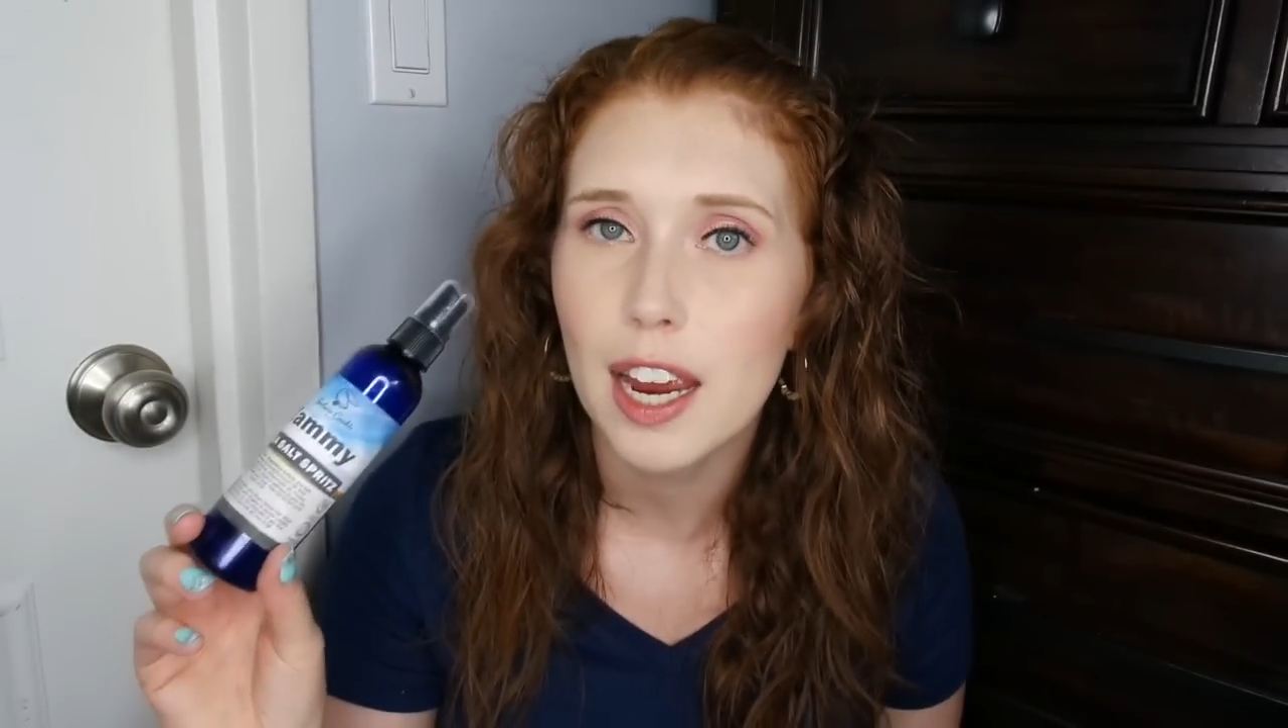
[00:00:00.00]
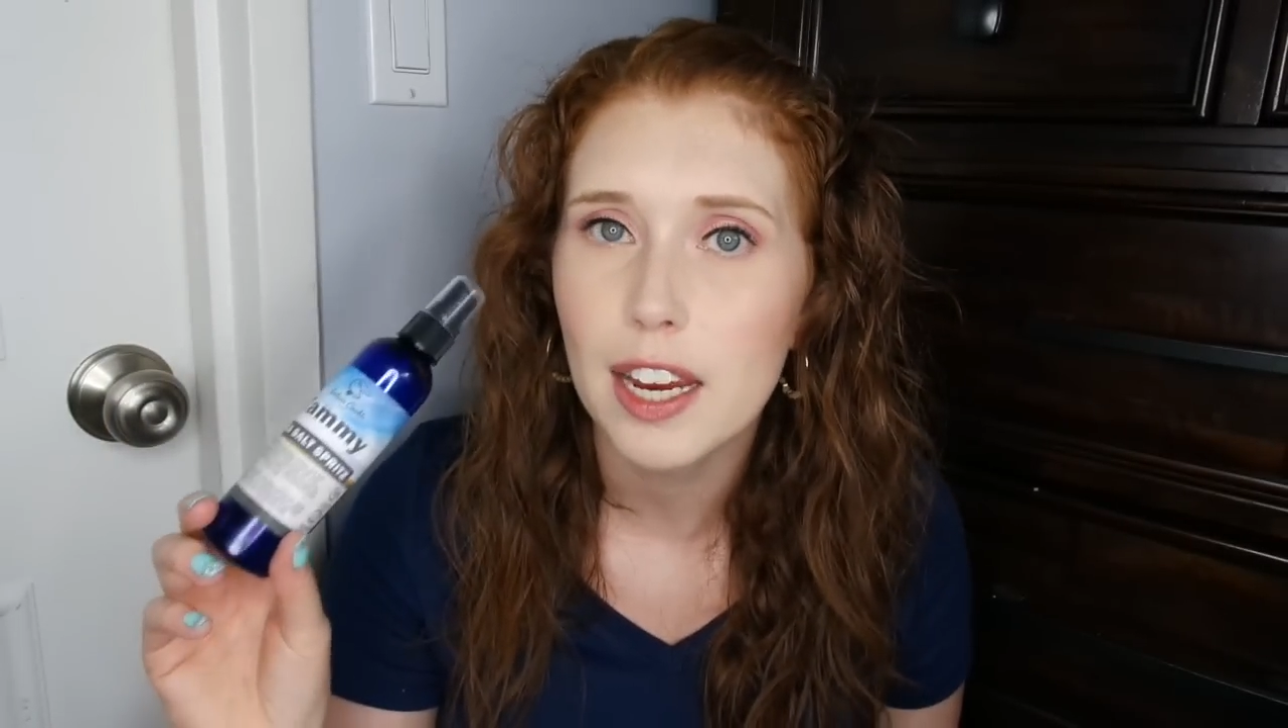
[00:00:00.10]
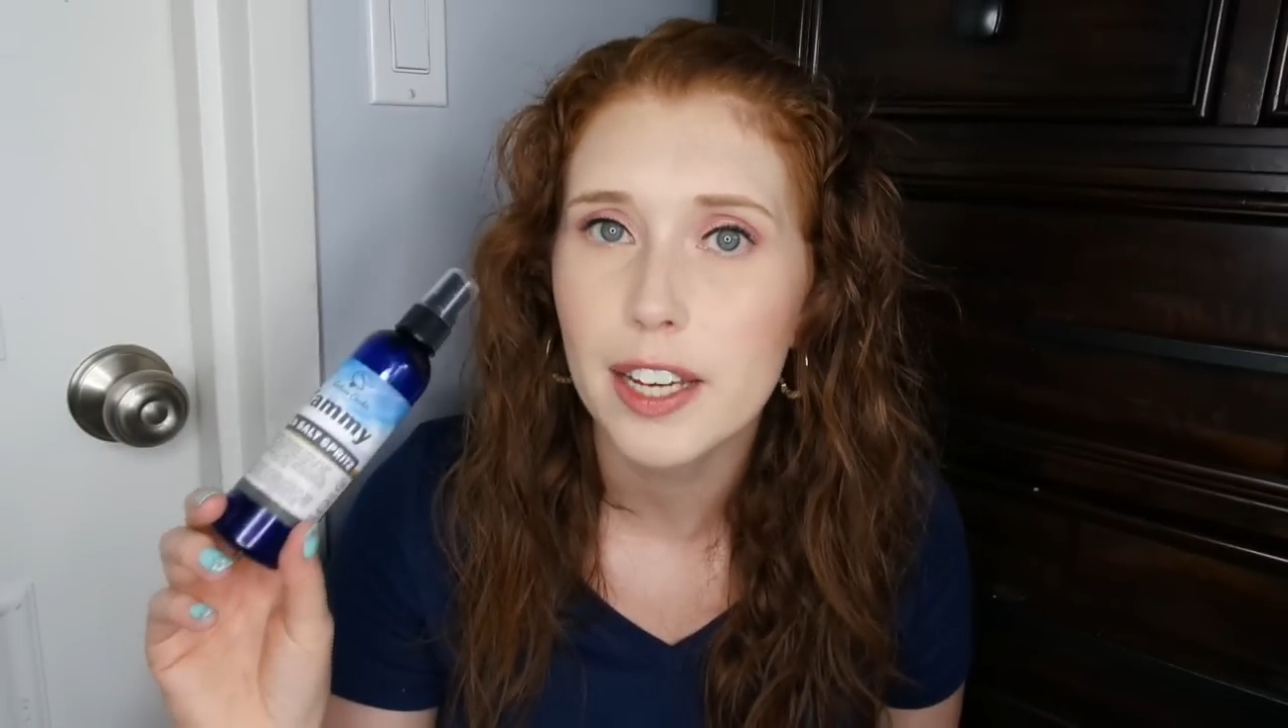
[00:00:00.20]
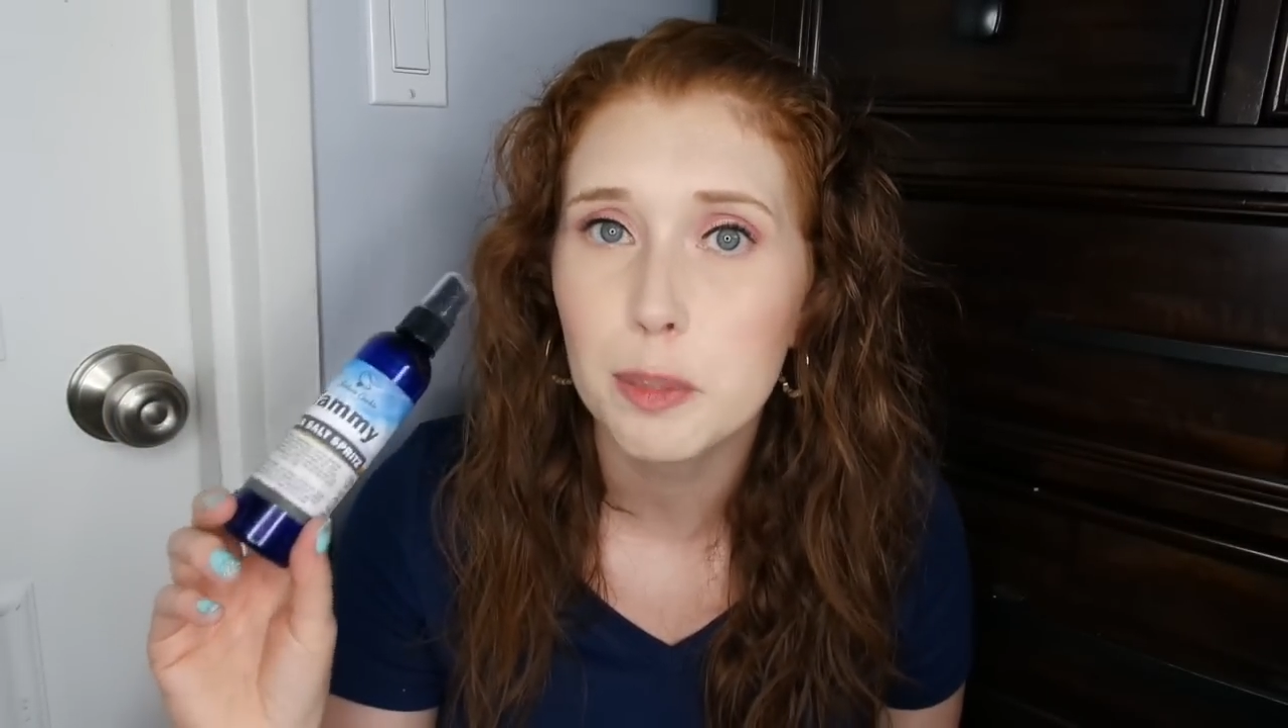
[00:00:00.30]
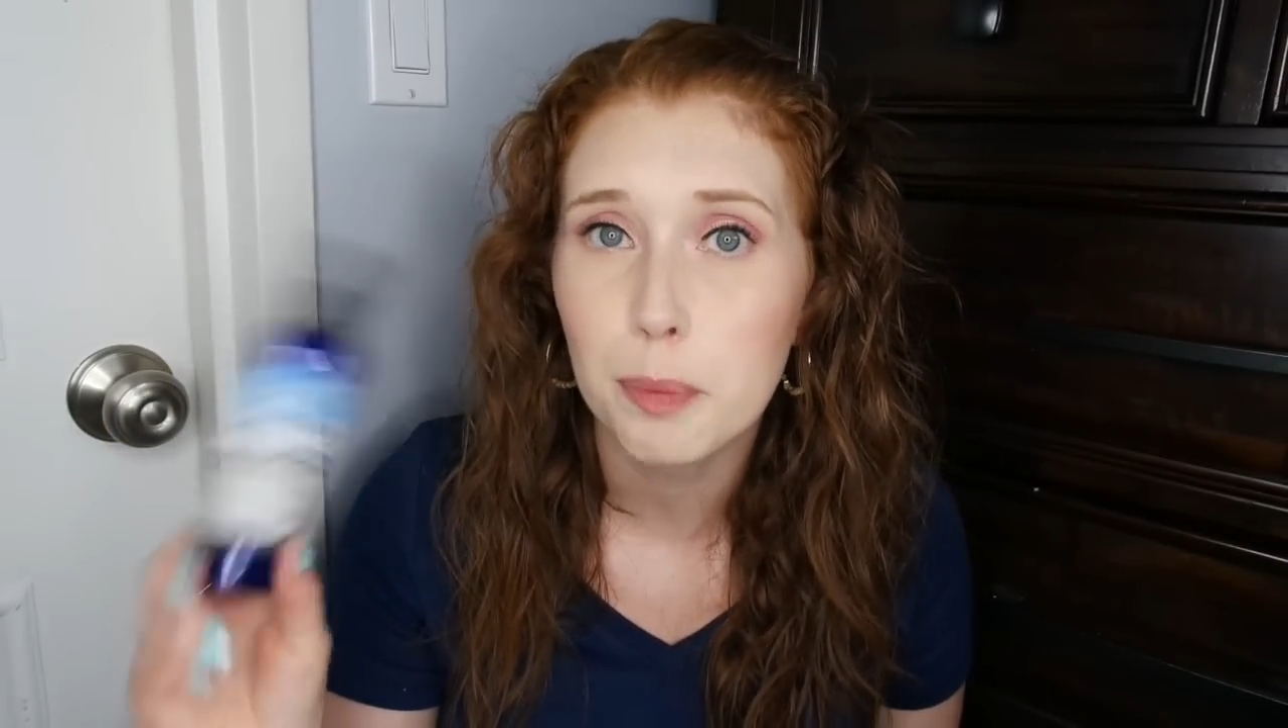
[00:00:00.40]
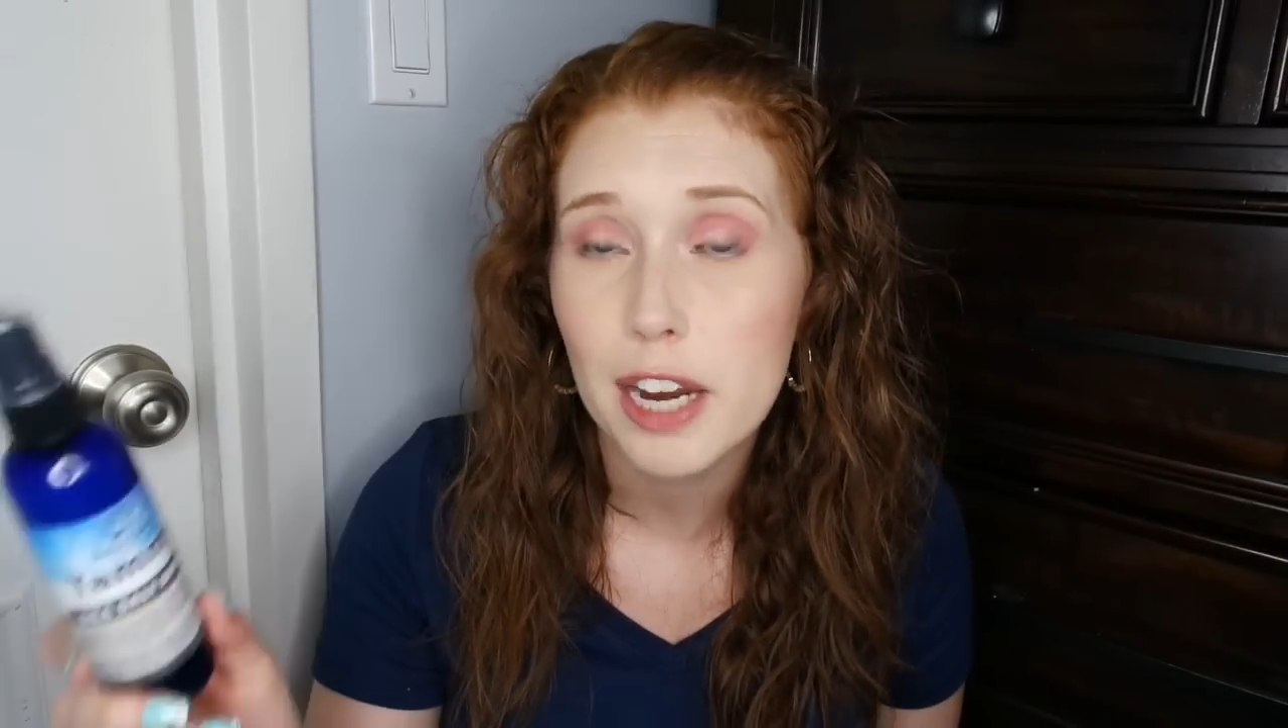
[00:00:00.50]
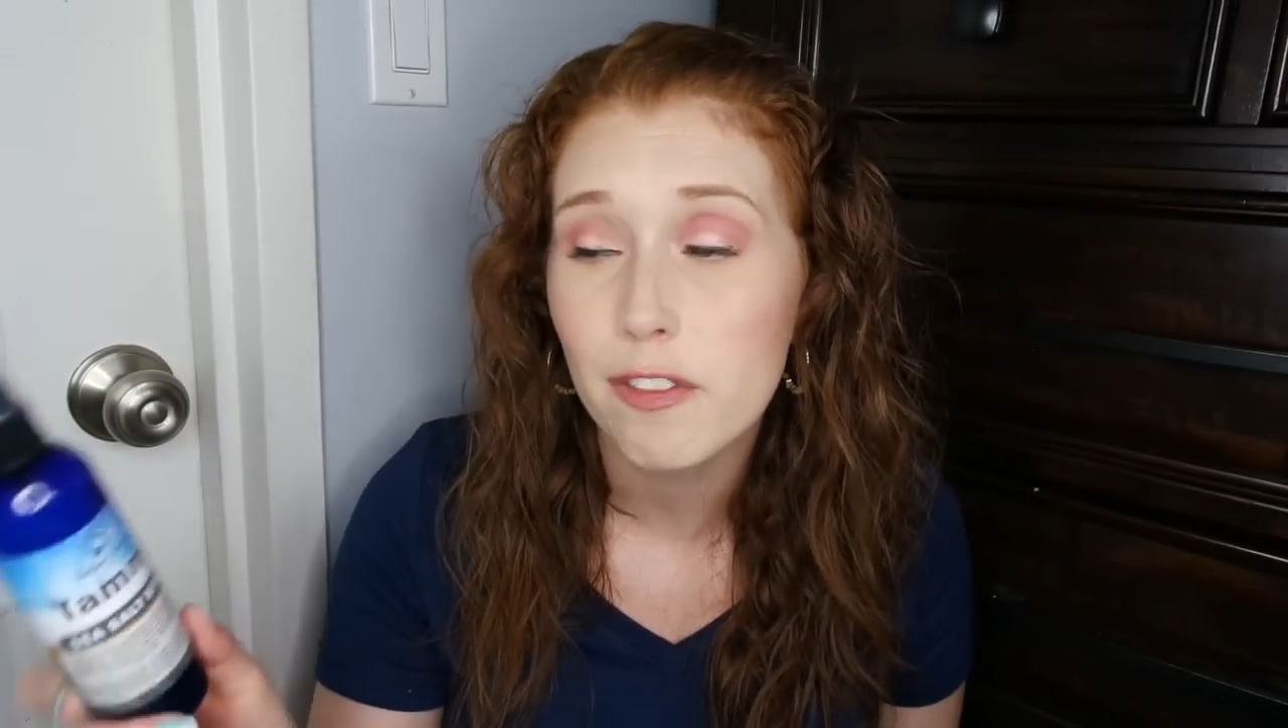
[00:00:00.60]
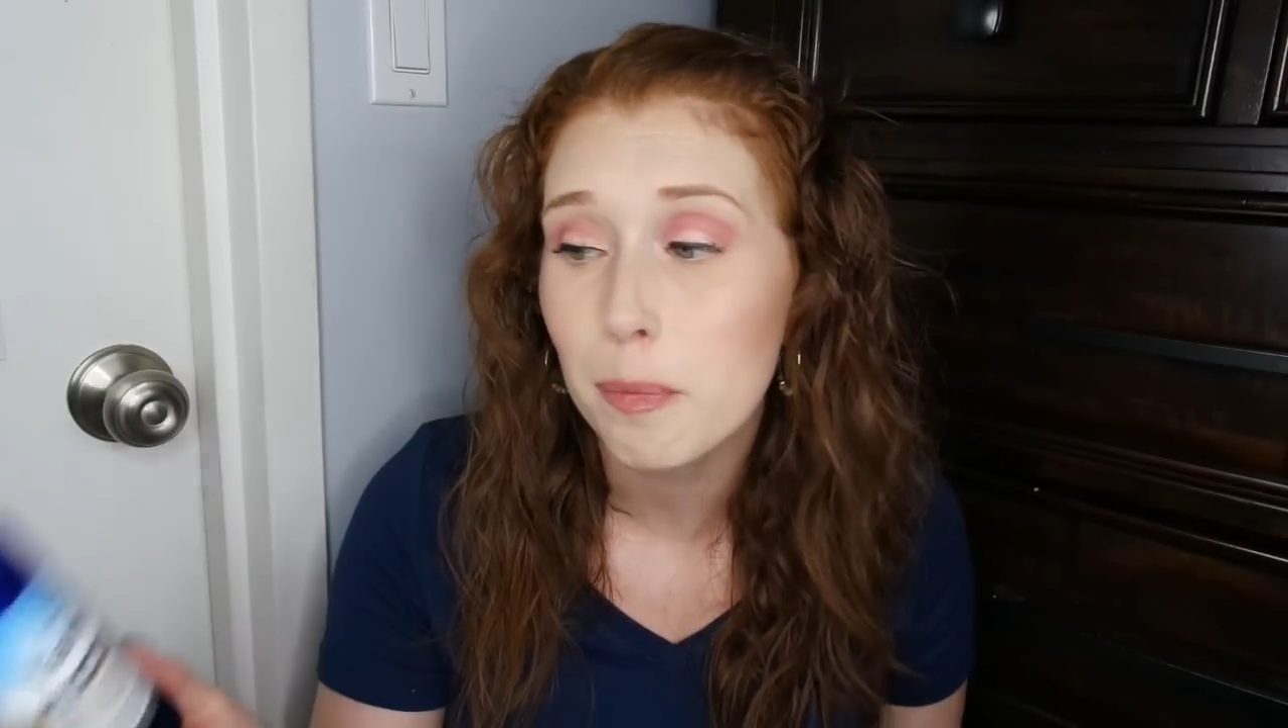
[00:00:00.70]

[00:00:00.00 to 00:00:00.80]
a spray